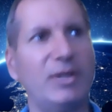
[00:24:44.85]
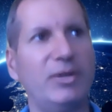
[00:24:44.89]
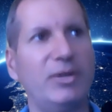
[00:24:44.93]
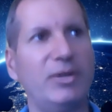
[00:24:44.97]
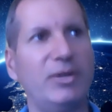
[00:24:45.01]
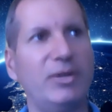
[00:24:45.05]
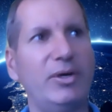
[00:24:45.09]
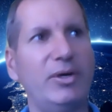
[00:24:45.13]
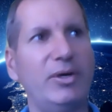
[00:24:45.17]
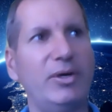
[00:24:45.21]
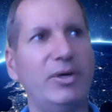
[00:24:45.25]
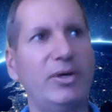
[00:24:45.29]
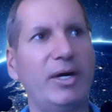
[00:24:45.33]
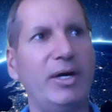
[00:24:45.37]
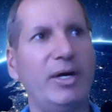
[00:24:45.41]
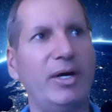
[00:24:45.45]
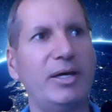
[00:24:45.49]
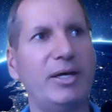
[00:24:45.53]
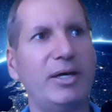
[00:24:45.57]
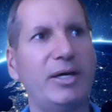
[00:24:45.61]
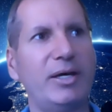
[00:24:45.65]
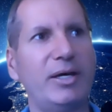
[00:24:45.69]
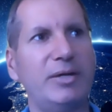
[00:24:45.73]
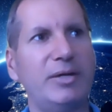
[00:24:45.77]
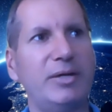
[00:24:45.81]
yeah
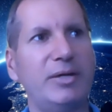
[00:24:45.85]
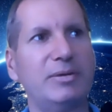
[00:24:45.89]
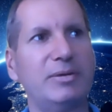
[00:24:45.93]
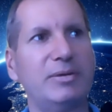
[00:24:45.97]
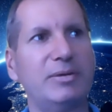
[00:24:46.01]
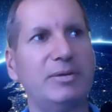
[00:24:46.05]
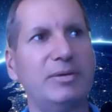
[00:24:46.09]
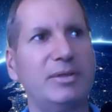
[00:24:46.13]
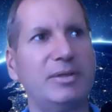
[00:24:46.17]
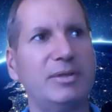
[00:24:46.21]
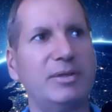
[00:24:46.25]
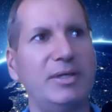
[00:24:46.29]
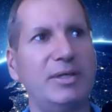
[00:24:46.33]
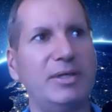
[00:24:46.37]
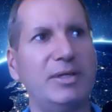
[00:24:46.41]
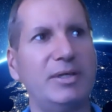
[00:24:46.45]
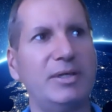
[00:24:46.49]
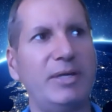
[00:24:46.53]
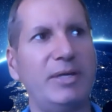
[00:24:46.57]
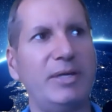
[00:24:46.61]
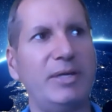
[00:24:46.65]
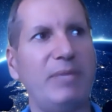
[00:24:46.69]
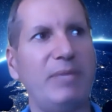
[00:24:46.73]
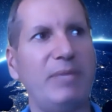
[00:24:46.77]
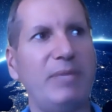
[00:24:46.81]
can
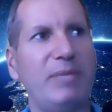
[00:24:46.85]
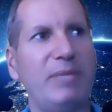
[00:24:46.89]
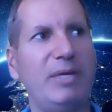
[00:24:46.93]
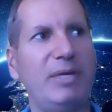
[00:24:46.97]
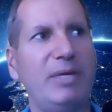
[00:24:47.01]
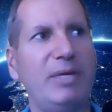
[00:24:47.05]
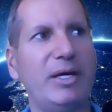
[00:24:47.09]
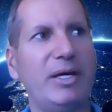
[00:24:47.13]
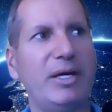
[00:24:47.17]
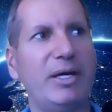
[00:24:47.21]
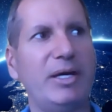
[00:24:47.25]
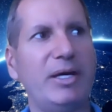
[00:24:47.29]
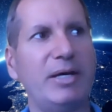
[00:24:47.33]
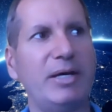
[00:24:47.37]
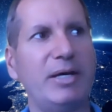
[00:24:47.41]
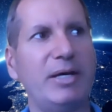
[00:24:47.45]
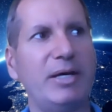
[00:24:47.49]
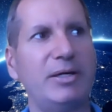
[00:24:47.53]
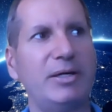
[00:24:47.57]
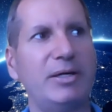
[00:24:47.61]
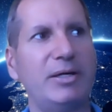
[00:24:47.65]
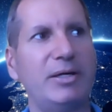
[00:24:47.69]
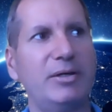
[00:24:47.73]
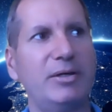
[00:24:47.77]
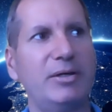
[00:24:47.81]
can maybe uh,
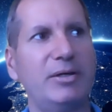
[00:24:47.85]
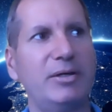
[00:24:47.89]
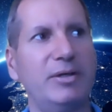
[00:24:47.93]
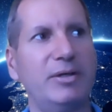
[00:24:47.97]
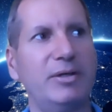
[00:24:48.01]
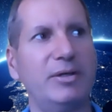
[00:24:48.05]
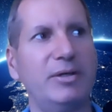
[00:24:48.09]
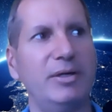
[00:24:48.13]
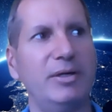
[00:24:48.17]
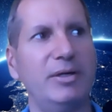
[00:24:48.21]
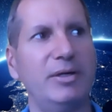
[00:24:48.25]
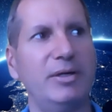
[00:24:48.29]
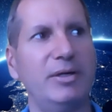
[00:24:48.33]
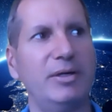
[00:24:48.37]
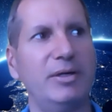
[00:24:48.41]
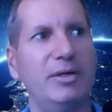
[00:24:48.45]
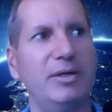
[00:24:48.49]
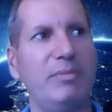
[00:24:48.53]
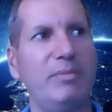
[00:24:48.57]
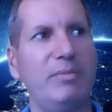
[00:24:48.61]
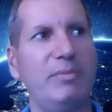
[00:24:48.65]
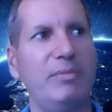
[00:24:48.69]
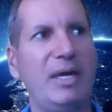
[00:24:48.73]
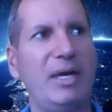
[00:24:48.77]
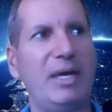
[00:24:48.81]

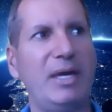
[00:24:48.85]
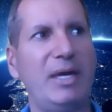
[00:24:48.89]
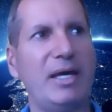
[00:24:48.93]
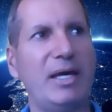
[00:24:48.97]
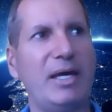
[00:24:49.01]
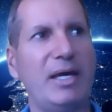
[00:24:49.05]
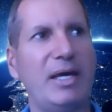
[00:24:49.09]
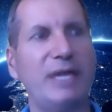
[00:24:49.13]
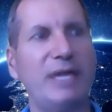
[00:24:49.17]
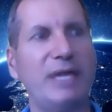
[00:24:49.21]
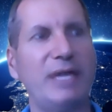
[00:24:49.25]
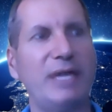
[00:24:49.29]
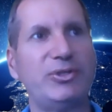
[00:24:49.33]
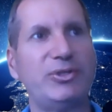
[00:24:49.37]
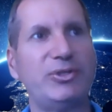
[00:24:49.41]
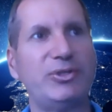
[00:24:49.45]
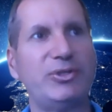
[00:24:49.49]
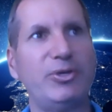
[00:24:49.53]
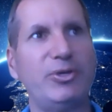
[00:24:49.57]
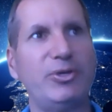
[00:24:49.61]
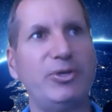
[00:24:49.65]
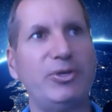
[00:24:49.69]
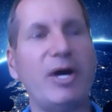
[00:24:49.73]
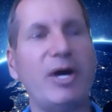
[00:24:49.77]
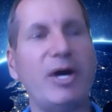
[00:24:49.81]
make a answer to
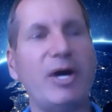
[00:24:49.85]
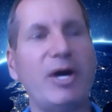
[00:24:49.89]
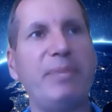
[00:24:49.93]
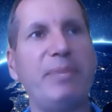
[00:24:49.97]
or not.